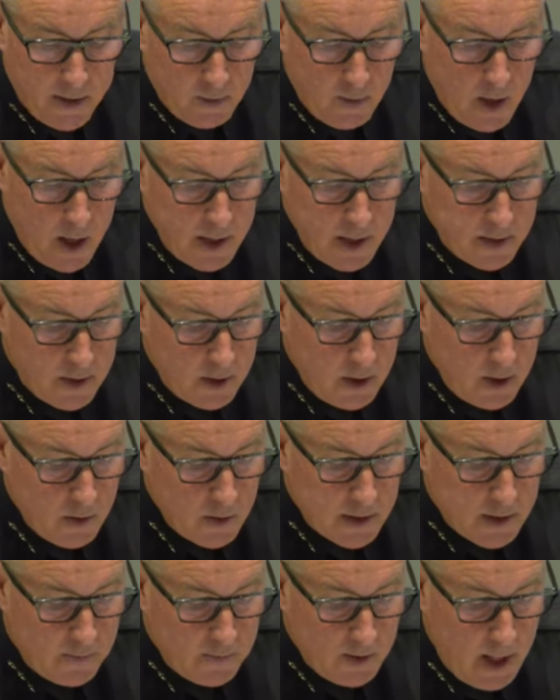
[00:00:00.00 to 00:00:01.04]
authorized the
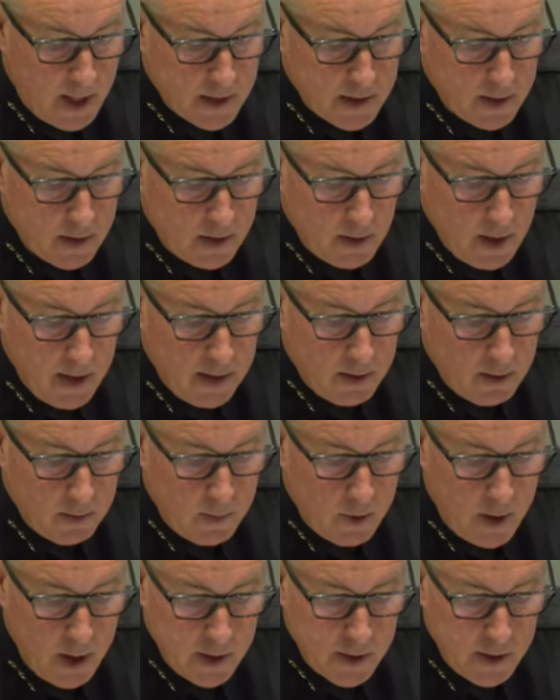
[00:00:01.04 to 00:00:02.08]
use of less
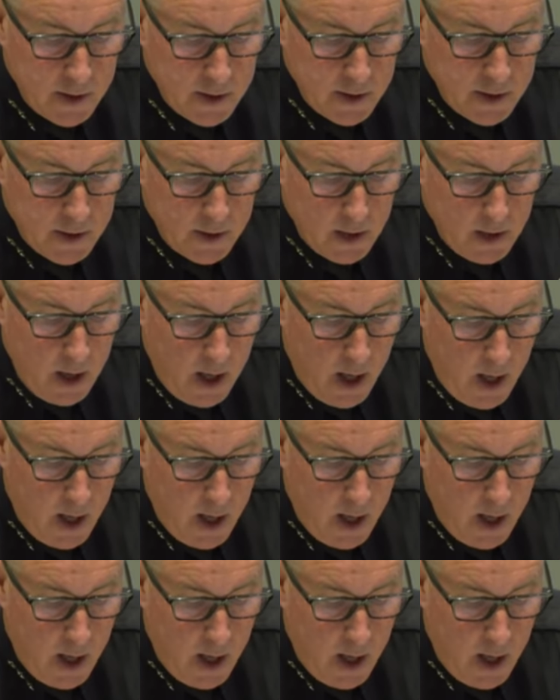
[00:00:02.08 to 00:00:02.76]
lethal munitions,